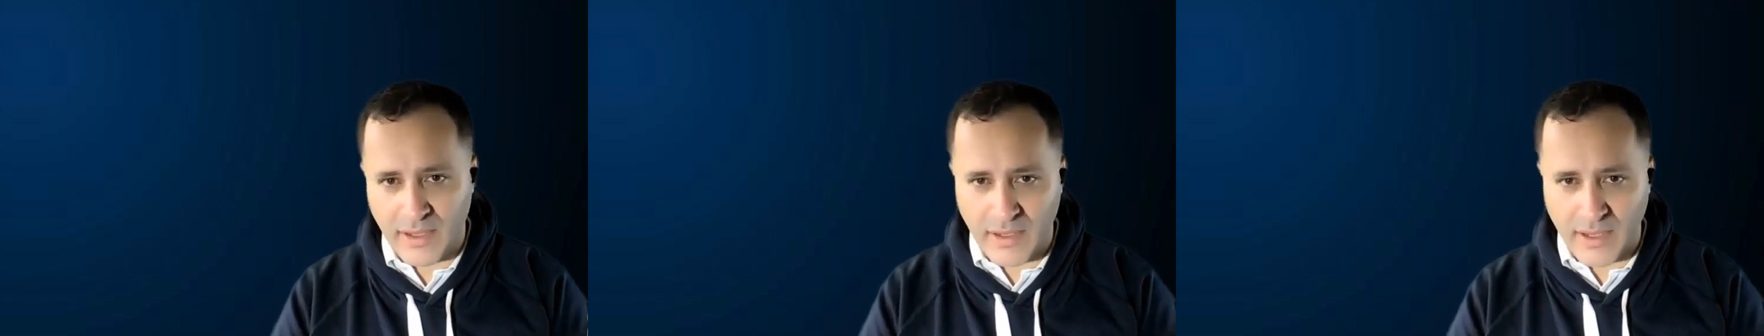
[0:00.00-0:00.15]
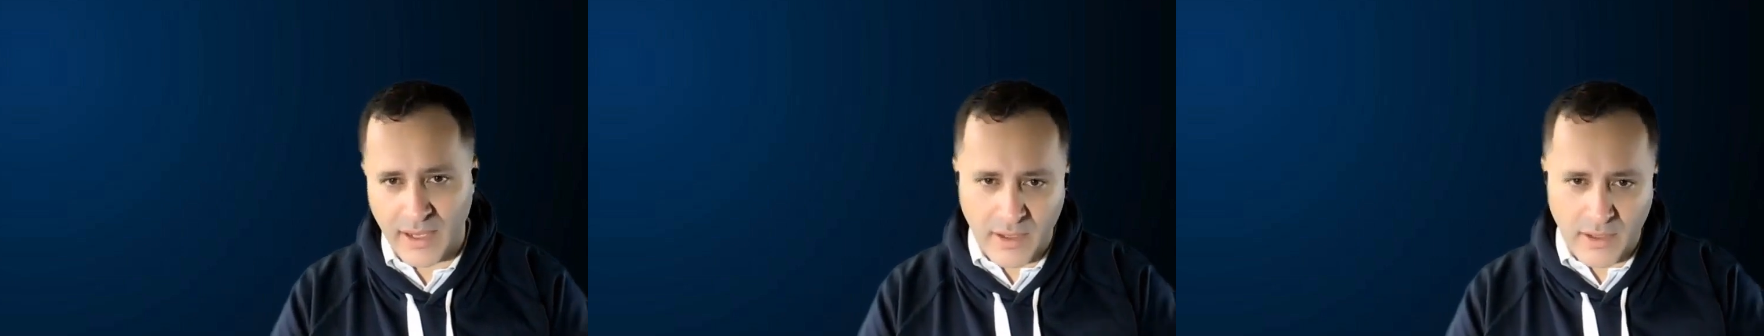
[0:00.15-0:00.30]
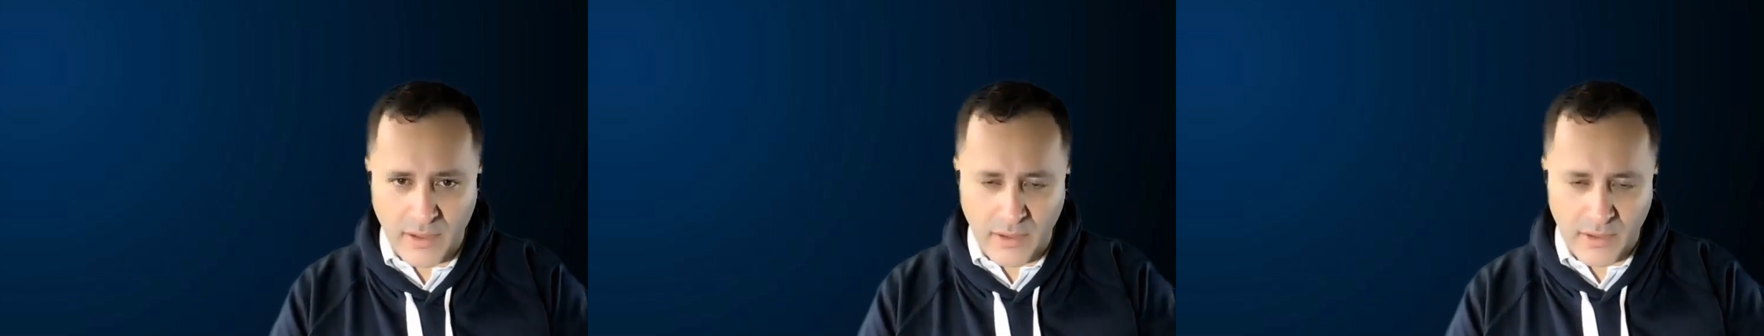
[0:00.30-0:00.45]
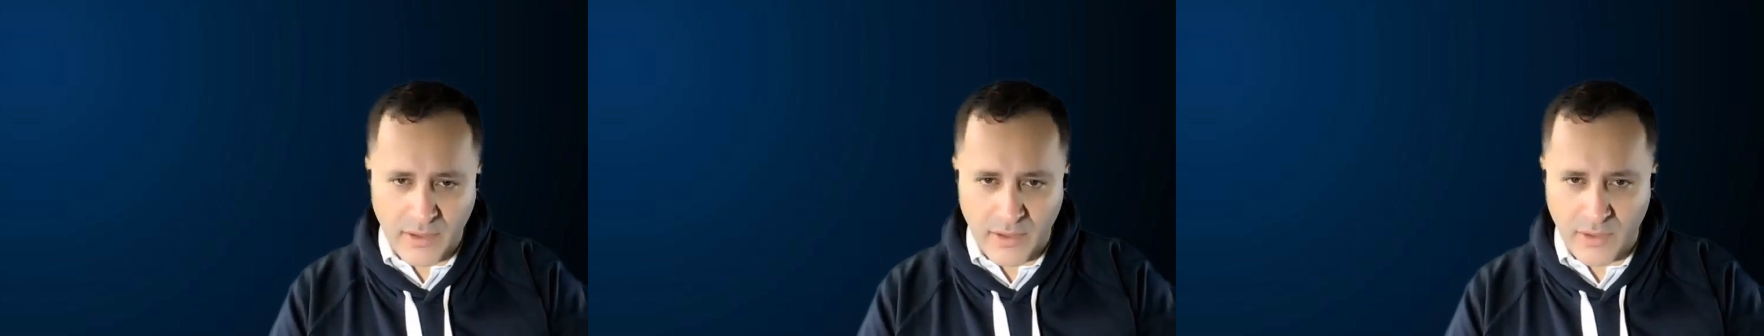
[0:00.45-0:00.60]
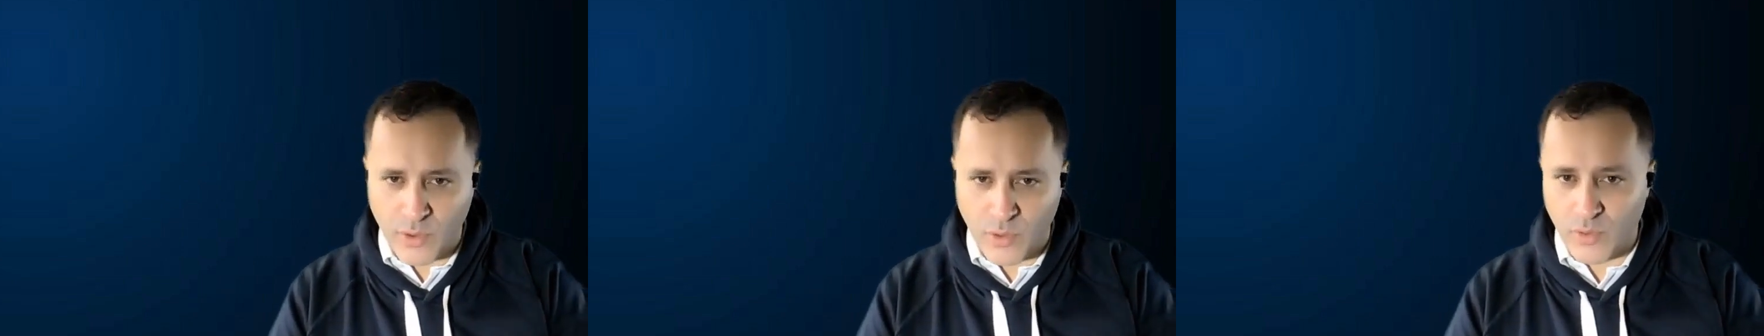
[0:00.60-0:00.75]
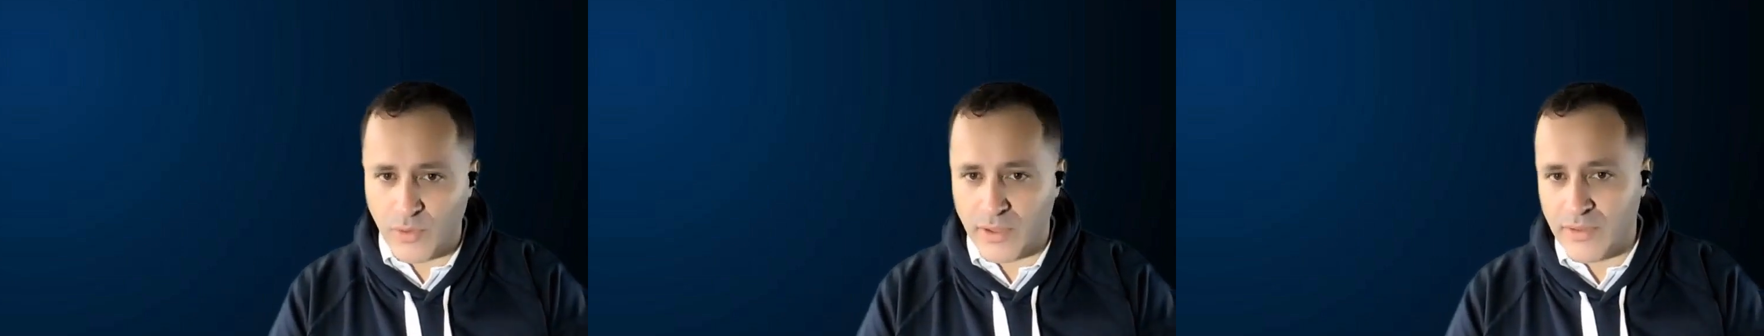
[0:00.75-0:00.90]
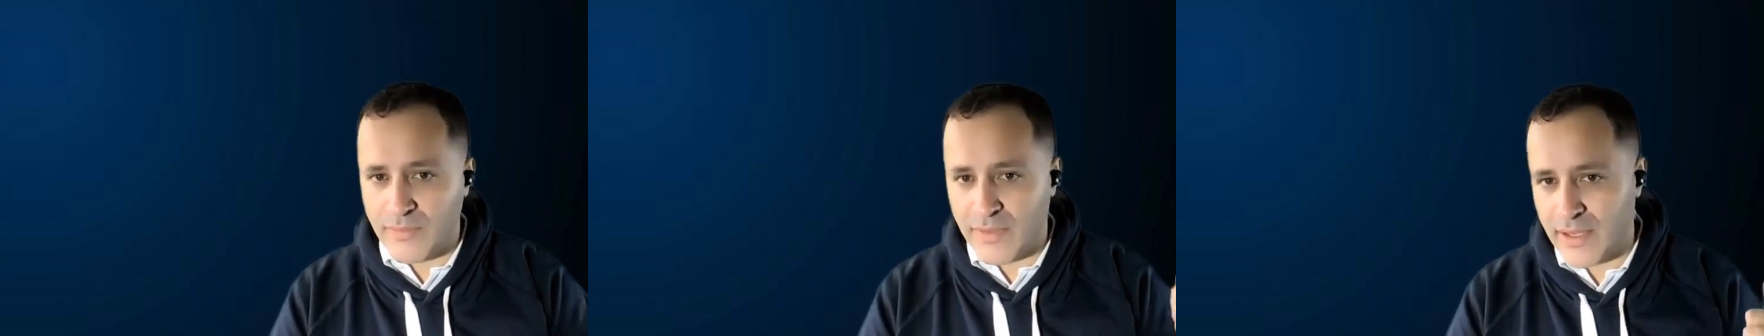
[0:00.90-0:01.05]
letters,
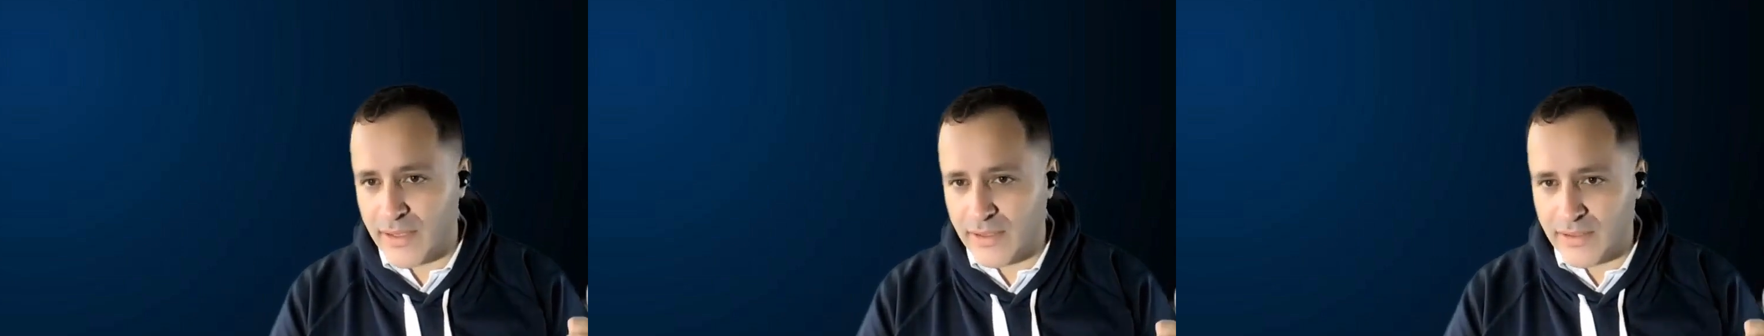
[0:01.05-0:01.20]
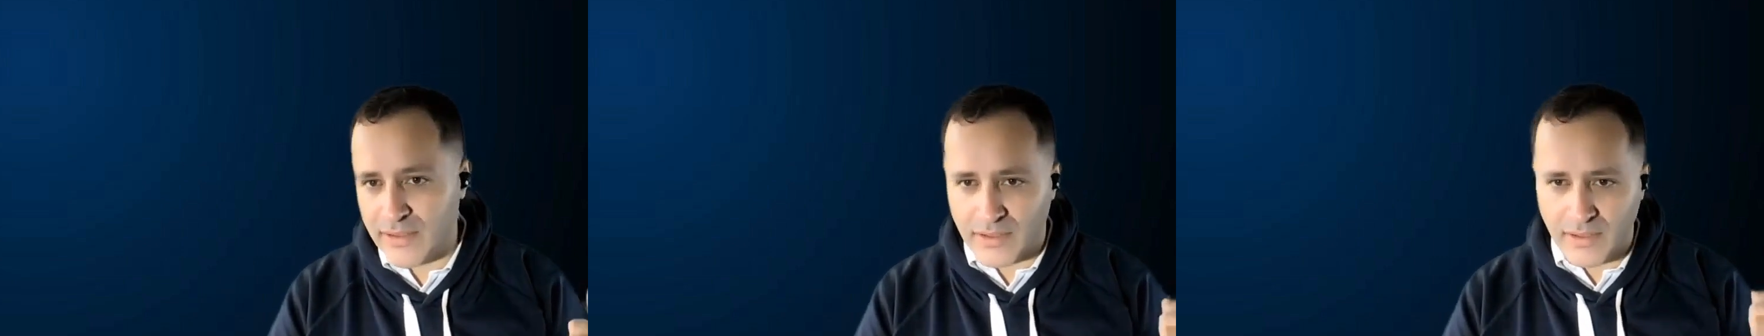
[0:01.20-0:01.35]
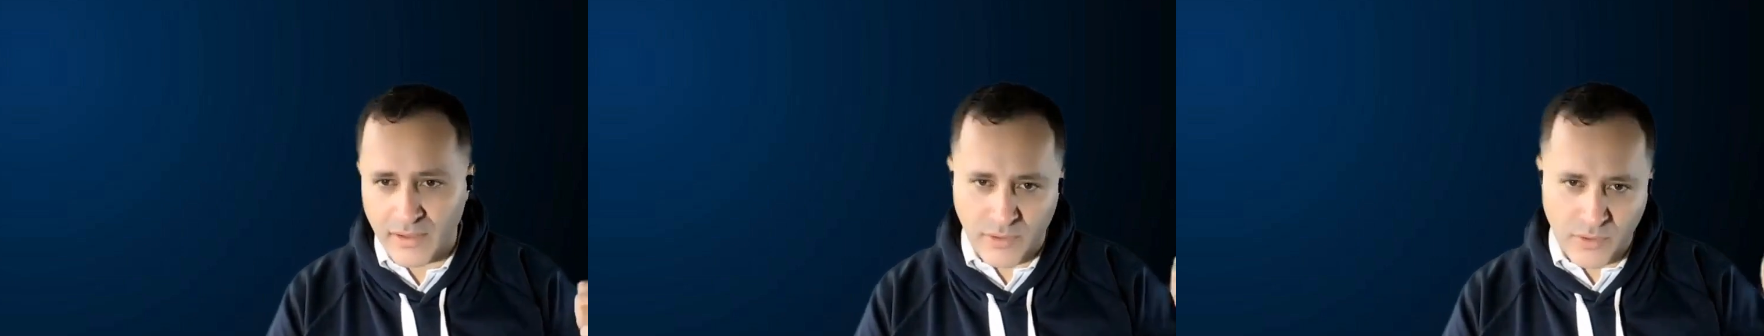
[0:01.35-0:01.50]
hold events,